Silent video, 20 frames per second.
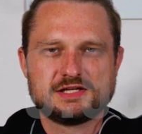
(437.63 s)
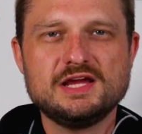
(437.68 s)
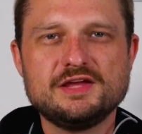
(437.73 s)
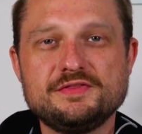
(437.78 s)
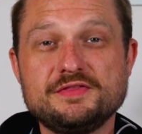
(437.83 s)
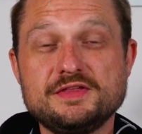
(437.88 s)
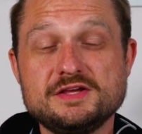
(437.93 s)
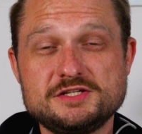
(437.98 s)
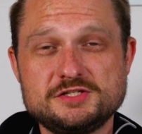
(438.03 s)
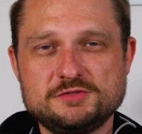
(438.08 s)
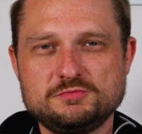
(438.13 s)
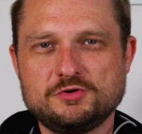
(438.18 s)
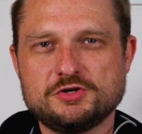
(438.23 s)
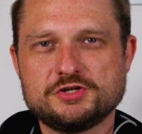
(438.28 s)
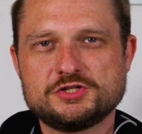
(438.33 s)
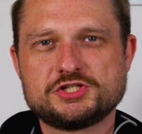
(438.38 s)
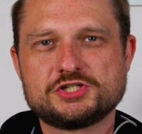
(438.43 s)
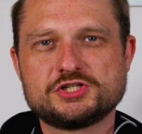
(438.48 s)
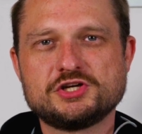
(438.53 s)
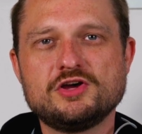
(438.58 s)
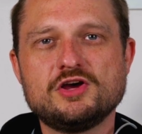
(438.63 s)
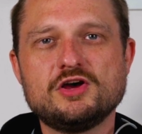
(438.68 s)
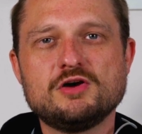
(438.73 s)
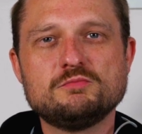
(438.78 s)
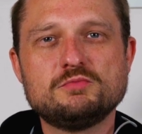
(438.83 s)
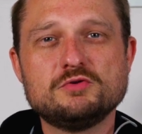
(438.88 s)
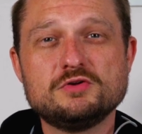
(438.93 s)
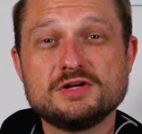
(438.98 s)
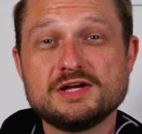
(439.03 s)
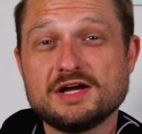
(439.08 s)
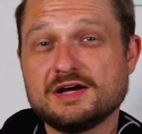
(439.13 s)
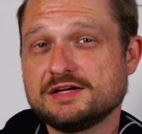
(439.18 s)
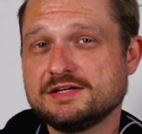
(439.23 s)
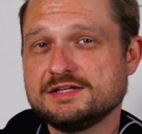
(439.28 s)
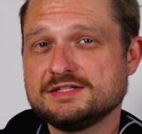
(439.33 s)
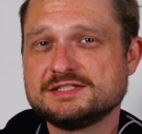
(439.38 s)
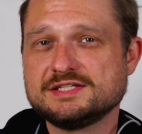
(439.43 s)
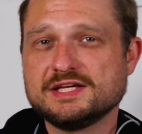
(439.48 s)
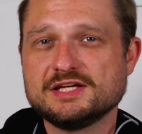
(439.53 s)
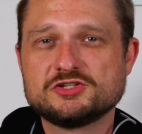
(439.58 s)
In this watch,
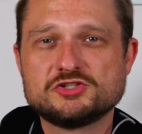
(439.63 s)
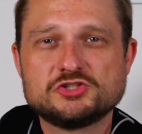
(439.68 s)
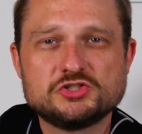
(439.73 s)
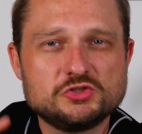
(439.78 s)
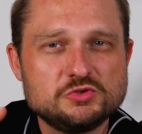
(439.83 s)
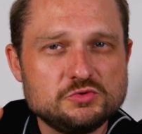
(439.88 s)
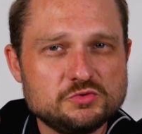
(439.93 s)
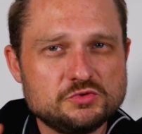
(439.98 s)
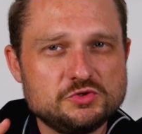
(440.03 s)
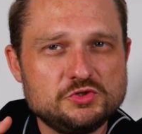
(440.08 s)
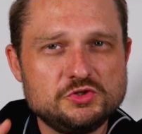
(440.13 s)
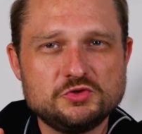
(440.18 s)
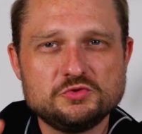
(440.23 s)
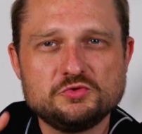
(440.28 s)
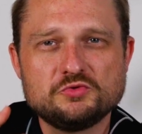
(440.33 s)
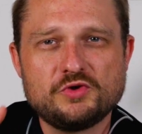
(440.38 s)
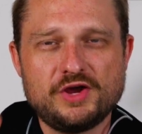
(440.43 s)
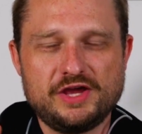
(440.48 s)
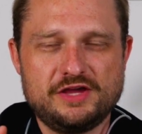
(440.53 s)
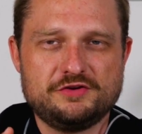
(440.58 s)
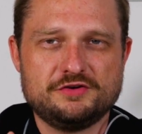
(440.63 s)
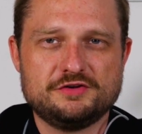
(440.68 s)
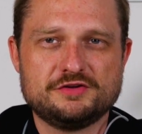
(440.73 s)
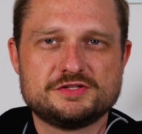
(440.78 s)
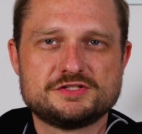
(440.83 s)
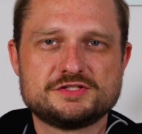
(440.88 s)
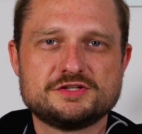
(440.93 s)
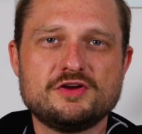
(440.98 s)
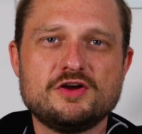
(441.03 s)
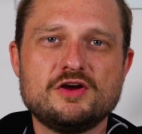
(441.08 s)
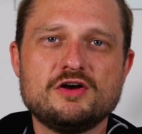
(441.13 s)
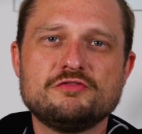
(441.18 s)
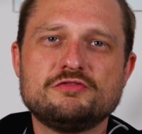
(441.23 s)
Bulgari set two new records